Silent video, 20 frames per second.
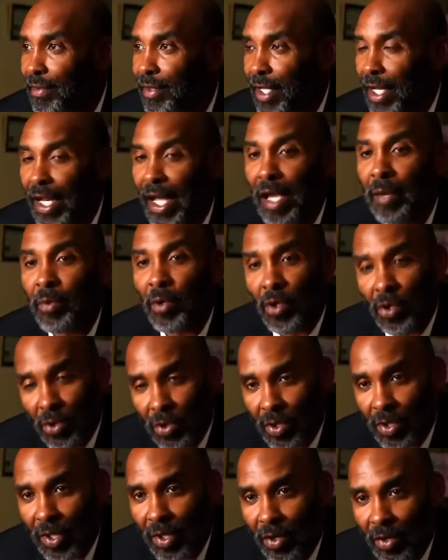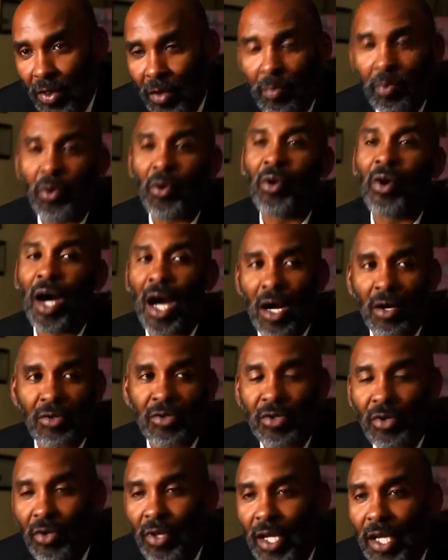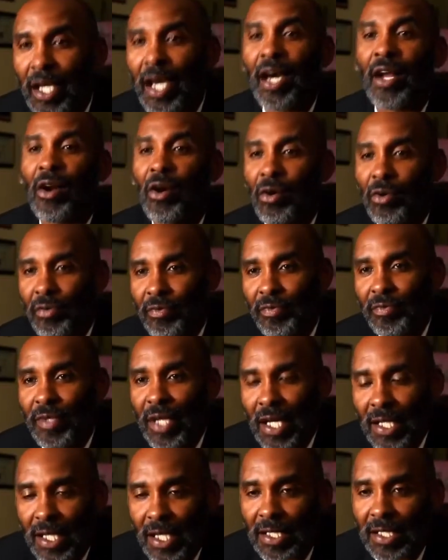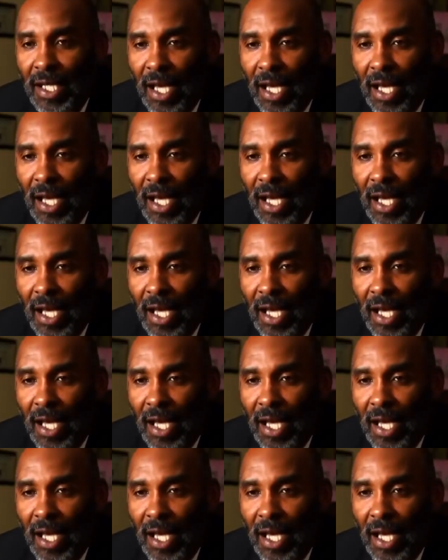the neighborhood or the poorhouse or the ghetto at that